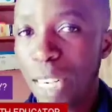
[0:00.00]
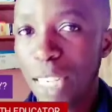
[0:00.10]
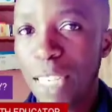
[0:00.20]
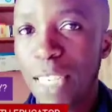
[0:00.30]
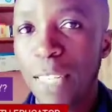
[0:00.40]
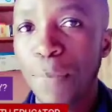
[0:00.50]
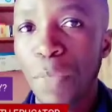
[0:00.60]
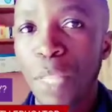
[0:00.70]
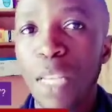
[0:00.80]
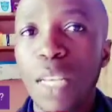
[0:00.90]
infertility,
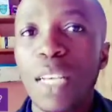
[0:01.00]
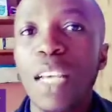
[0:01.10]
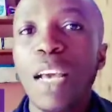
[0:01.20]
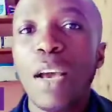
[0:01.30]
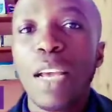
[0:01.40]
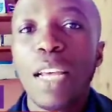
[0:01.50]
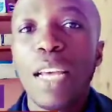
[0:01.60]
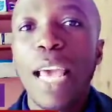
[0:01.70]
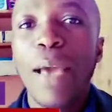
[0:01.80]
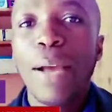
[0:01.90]

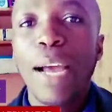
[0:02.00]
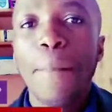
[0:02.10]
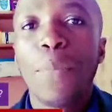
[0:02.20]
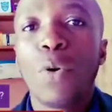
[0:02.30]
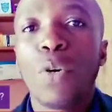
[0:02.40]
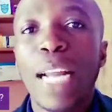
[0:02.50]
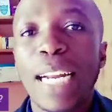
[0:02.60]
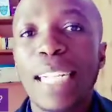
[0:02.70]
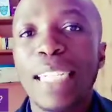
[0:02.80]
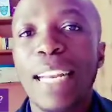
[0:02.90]
a couple
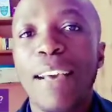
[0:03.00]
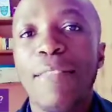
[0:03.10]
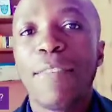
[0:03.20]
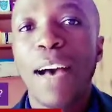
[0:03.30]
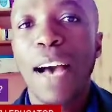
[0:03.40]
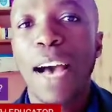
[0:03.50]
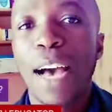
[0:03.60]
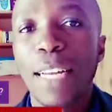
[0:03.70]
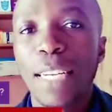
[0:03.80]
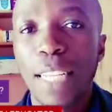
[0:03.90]
that has never
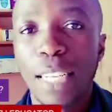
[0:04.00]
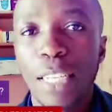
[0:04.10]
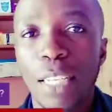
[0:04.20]
had